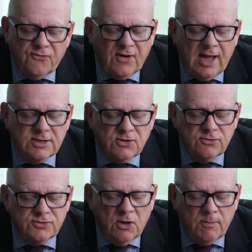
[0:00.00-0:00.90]
flat
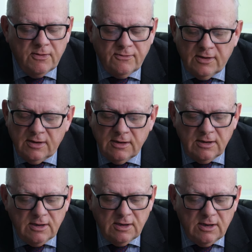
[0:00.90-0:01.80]
on top of
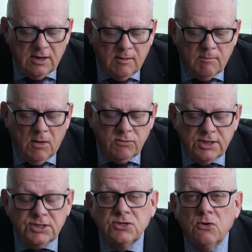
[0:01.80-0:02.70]
a
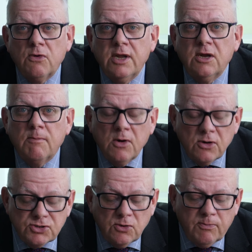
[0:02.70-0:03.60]
multi-storey
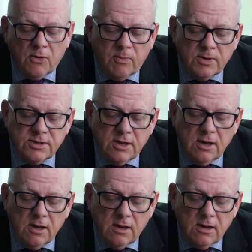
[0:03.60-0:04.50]
commercial property,
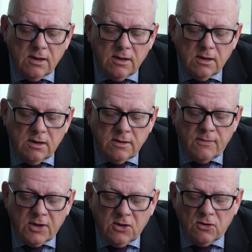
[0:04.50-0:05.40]

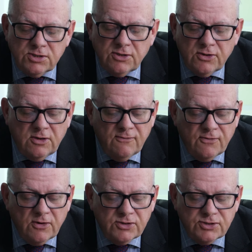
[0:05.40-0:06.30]
then the cost of the
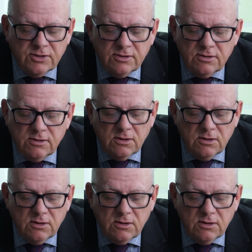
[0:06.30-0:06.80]
conversion